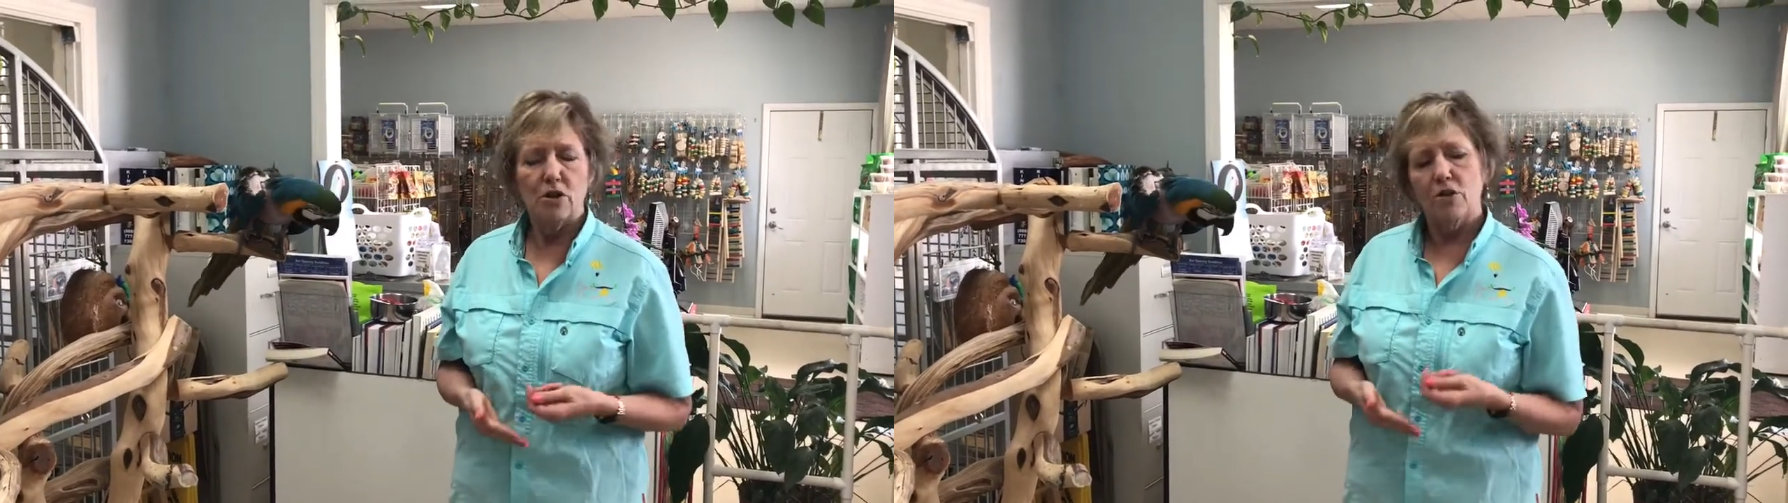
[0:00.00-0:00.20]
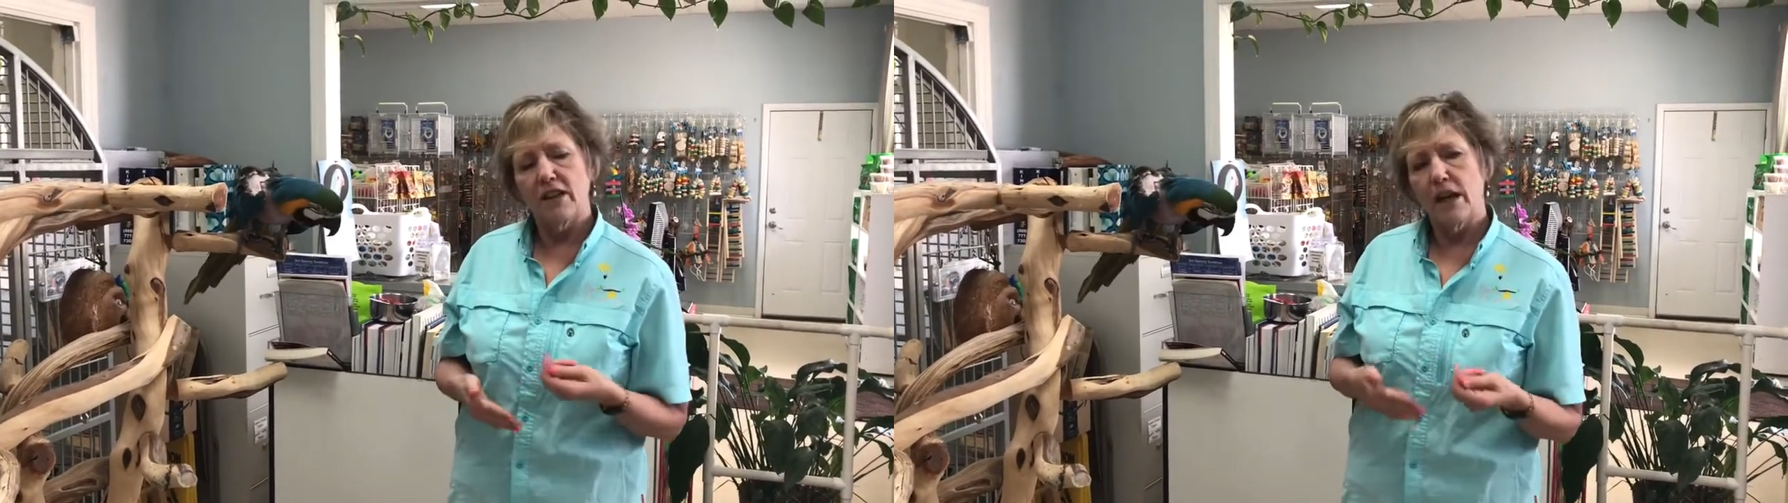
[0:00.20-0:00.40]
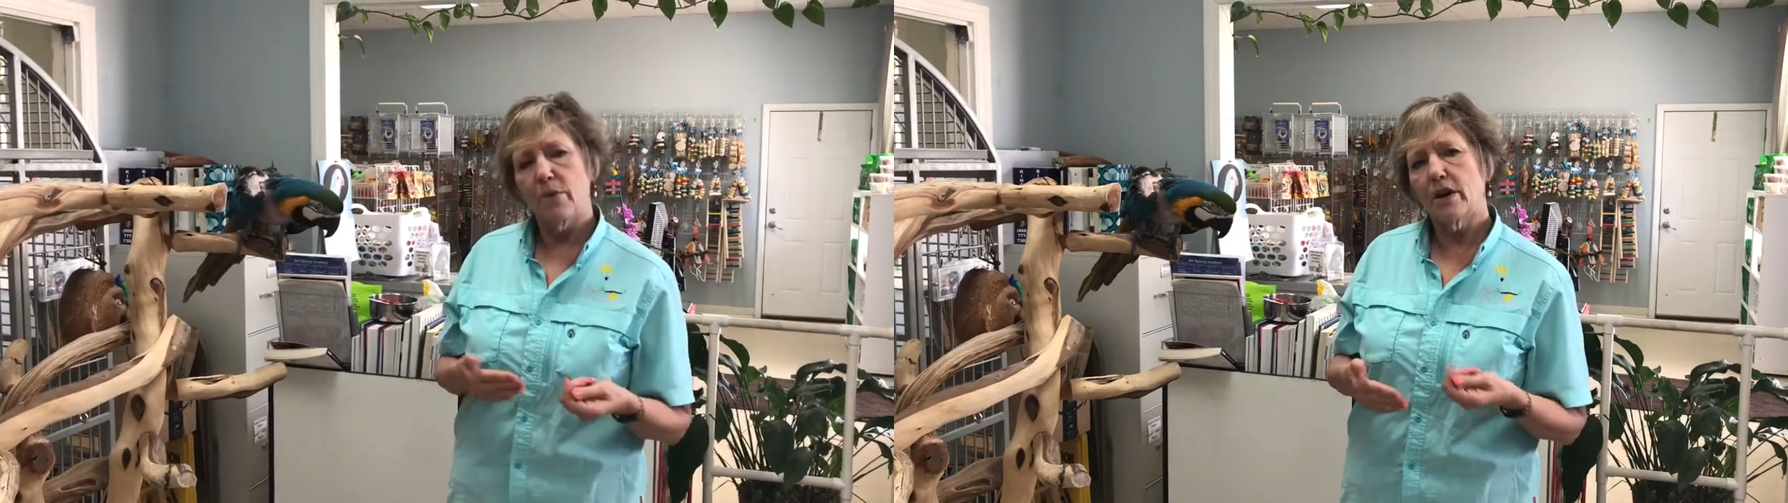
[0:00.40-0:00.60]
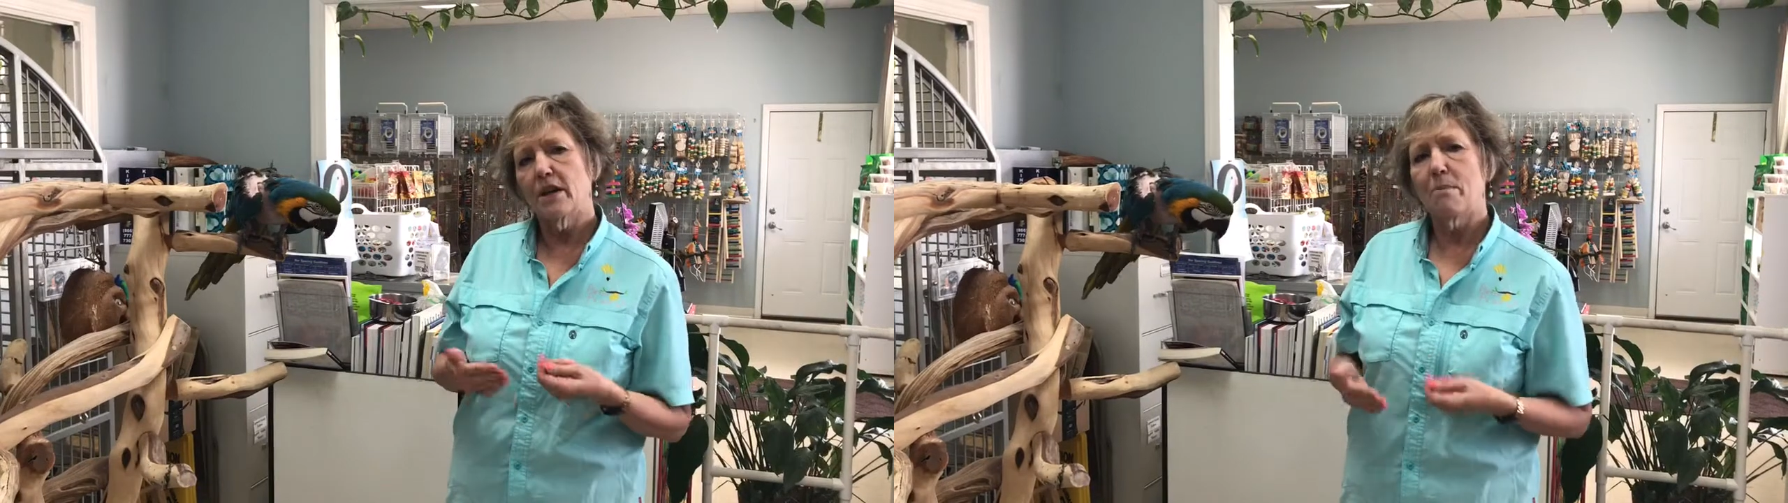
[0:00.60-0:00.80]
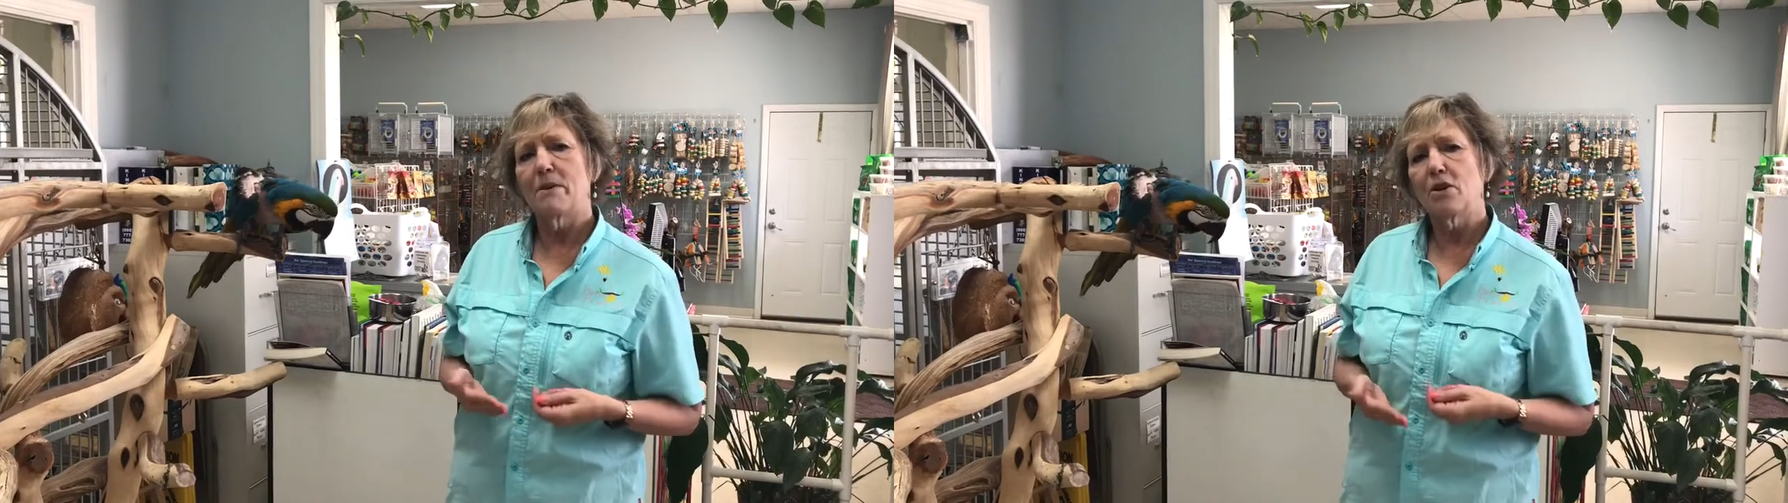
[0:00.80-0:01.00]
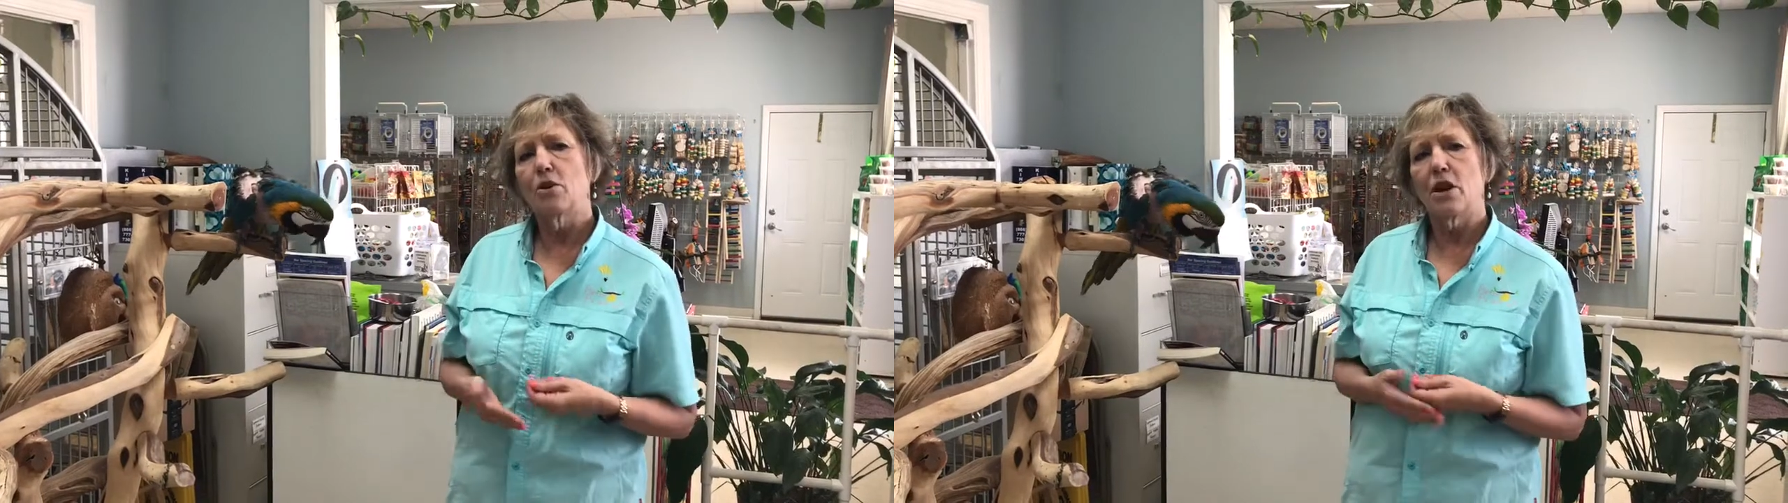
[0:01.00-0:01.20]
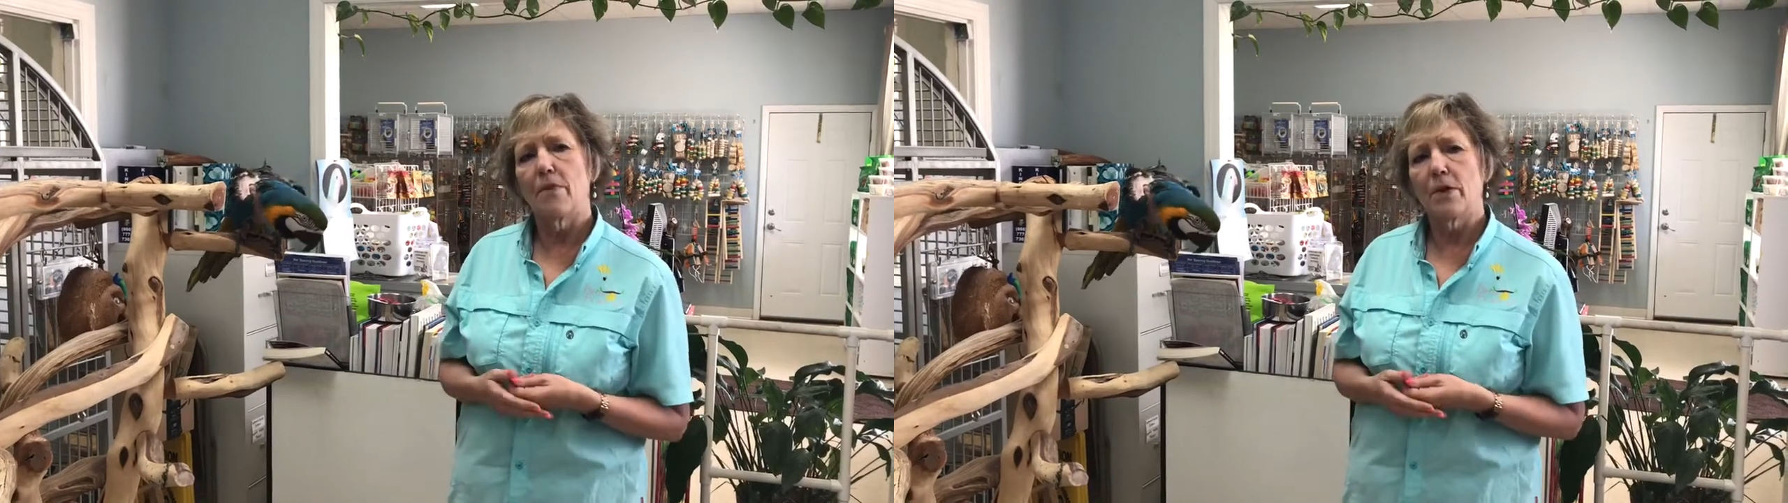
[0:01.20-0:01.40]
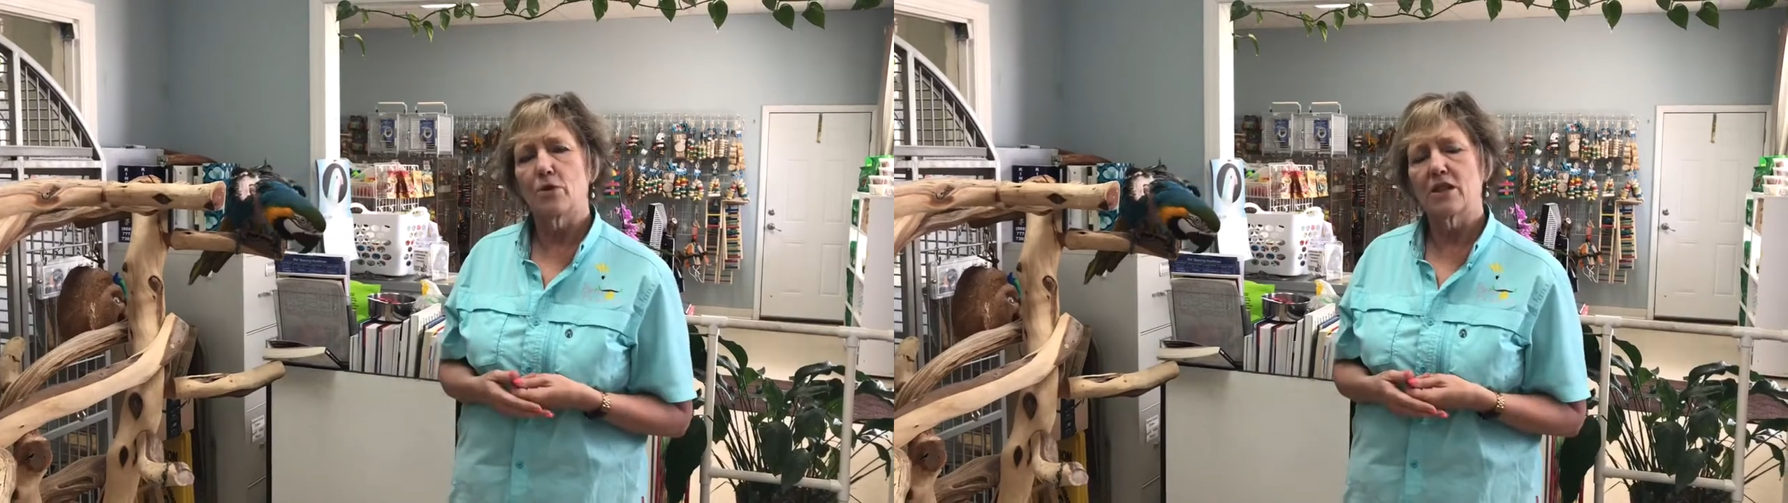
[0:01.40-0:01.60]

So today we're going to build on those